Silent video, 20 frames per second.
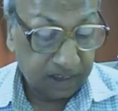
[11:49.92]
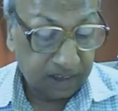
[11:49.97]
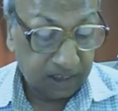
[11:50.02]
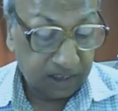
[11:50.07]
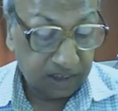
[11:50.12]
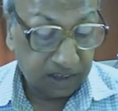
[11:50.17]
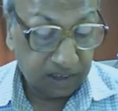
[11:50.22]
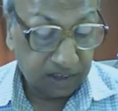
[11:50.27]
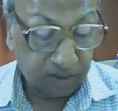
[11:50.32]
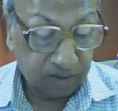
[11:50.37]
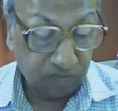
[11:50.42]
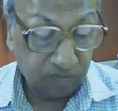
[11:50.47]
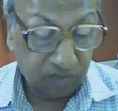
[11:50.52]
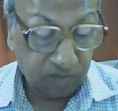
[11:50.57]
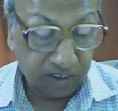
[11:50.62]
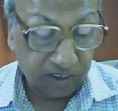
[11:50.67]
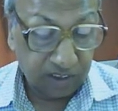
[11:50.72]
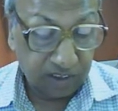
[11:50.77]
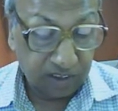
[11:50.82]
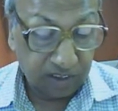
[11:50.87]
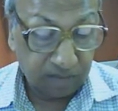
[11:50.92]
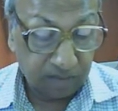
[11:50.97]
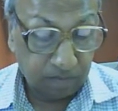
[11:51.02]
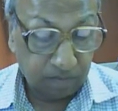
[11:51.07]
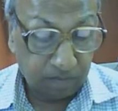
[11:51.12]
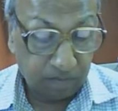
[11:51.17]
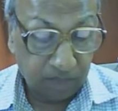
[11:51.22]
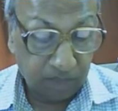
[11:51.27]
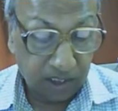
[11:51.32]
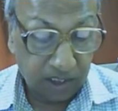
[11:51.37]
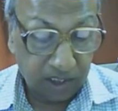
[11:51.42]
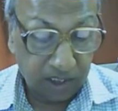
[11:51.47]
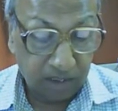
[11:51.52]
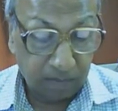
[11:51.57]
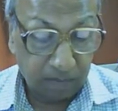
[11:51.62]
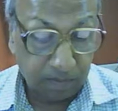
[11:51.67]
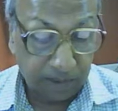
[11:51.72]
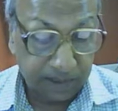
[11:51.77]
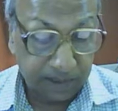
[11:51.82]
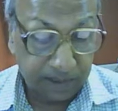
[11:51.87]
days were
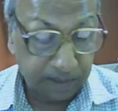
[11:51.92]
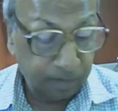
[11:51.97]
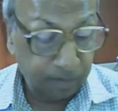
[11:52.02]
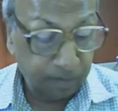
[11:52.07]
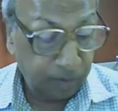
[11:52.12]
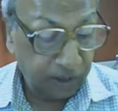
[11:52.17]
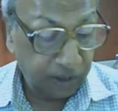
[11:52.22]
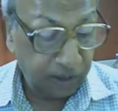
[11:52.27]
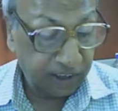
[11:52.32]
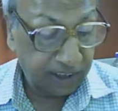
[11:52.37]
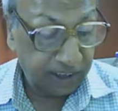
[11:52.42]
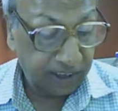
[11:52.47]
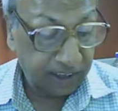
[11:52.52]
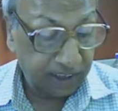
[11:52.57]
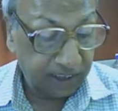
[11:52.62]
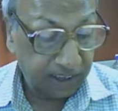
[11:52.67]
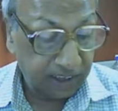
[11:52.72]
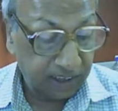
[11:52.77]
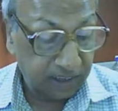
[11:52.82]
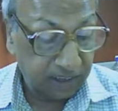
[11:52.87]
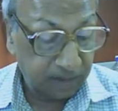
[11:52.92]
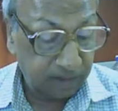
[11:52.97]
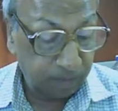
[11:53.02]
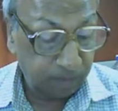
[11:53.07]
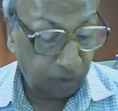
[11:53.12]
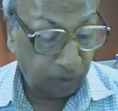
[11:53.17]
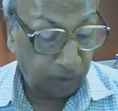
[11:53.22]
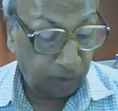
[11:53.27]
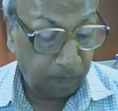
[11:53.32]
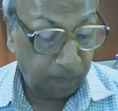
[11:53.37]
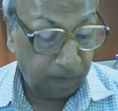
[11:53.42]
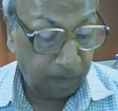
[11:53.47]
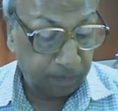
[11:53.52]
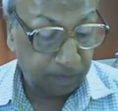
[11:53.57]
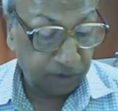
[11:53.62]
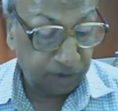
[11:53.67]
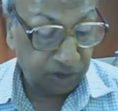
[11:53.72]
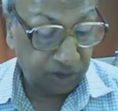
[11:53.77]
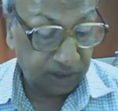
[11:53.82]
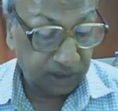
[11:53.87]
marred by the political
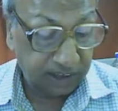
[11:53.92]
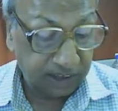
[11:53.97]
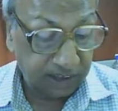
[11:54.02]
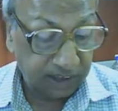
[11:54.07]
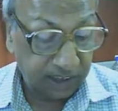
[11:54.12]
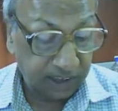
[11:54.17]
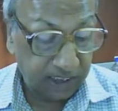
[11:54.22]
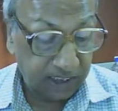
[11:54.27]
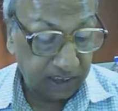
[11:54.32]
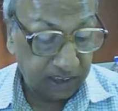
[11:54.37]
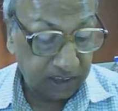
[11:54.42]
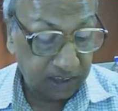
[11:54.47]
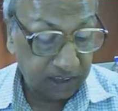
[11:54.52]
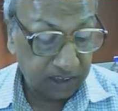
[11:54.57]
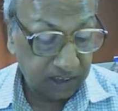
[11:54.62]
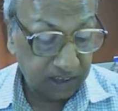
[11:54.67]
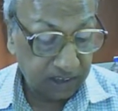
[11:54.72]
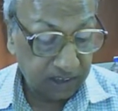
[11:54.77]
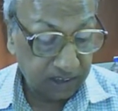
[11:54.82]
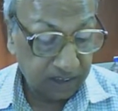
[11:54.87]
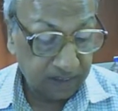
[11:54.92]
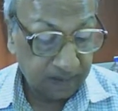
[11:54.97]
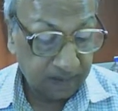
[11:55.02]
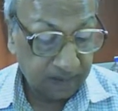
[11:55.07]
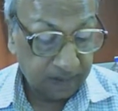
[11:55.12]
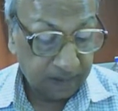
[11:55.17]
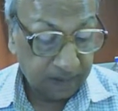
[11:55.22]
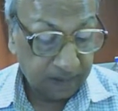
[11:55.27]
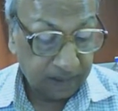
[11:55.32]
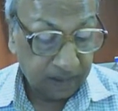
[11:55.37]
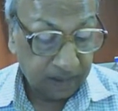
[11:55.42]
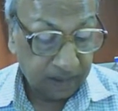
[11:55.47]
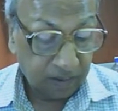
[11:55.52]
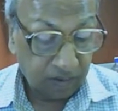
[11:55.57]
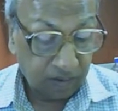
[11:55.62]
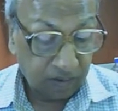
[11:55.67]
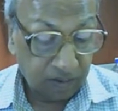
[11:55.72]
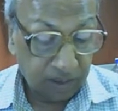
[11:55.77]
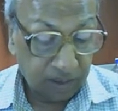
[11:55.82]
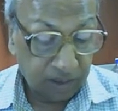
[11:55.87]
problems such as
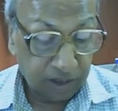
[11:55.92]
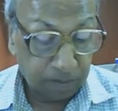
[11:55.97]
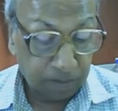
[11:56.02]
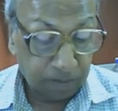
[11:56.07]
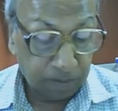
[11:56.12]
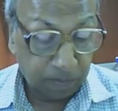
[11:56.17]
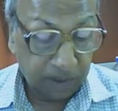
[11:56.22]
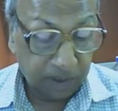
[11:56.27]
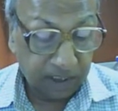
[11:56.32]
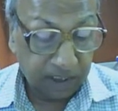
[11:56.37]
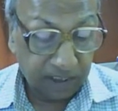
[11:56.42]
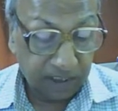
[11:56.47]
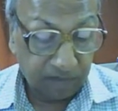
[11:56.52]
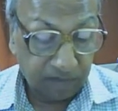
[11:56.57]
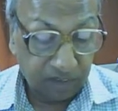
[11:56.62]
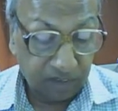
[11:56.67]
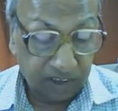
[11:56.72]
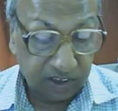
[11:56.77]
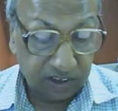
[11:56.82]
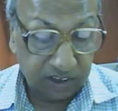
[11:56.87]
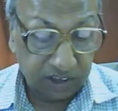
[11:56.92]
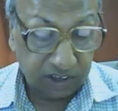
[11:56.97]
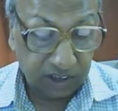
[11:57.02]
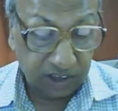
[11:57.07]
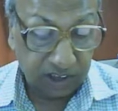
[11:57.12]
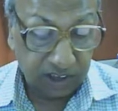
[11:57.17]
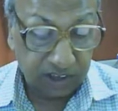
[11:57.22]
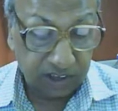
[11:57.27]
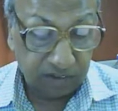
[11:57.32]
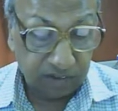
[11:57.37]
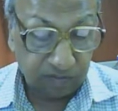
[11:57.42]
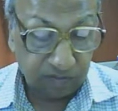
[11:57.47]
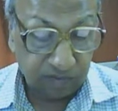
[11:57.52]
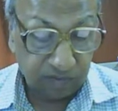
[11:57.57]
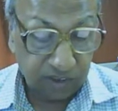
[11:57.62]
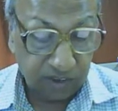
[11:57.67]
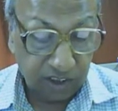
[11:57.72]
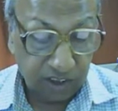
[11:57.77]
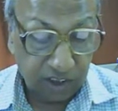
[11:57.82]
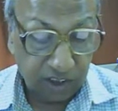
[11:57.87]
Congress party was charged
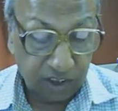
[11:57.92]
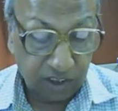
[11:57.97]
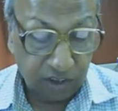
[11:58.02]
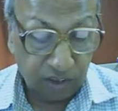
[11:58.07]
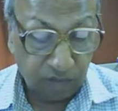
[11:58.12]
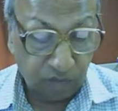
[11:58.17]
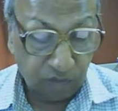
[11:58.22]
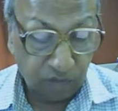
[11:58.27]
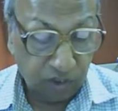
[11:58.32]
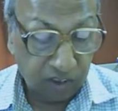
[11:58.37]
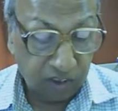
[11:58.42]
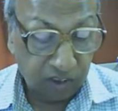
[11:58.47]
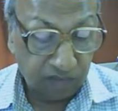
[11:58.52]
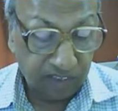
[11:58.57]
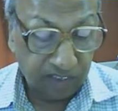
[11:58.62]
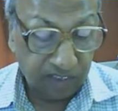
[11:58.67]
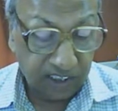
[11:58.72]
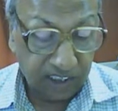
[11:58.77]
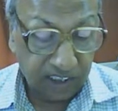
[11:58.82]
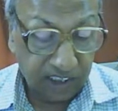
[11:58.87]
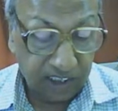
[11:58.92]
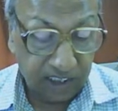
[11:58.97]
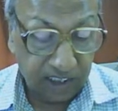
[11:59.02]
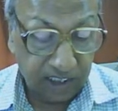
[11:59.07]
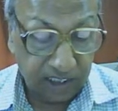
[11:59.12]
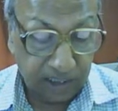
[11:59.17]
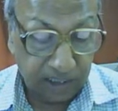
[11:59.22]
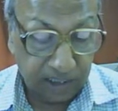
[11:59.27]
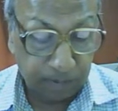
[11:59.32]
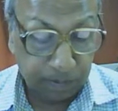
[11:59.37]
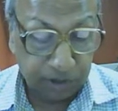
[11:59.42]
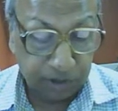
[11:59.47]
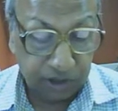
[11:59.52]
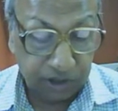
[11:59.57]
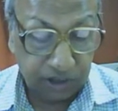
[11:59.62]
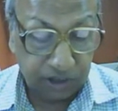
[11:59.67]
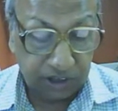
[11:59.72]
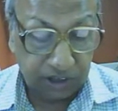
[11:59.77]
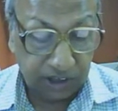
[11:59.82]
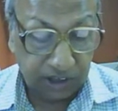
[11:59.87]
involving in
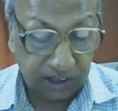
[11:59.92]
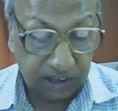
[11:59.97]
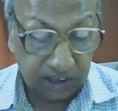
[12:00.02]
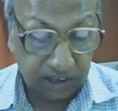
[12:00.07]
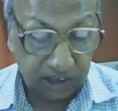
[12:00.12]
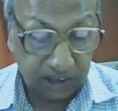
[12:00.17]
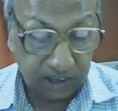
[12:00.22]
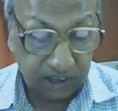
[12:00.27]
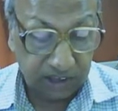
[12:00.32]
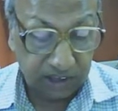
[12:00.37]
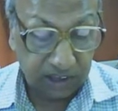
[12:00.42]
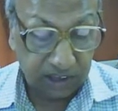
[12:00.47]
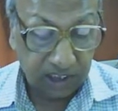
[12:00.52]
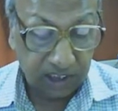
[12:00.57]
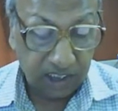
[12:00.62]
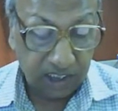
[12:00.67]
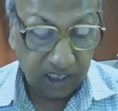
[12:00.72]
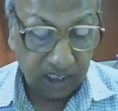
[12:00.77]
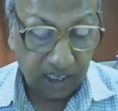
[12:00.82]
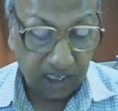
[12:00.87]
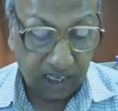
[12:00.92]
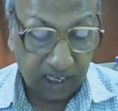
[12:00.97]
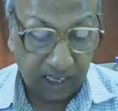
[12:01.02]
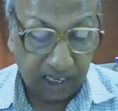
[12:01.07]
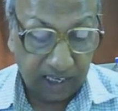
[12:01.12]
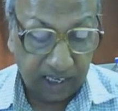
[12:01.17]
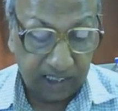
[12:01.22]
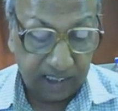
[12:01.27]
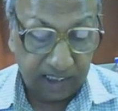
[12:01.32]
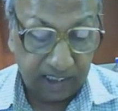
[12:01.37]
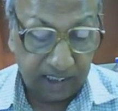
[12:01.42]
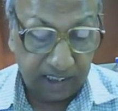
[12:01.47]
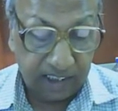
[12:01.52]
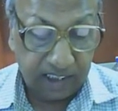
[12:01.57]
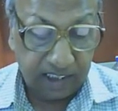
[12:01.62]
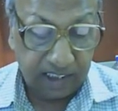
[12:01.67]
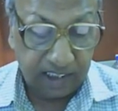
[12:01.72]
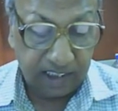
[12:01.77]
corruption charges and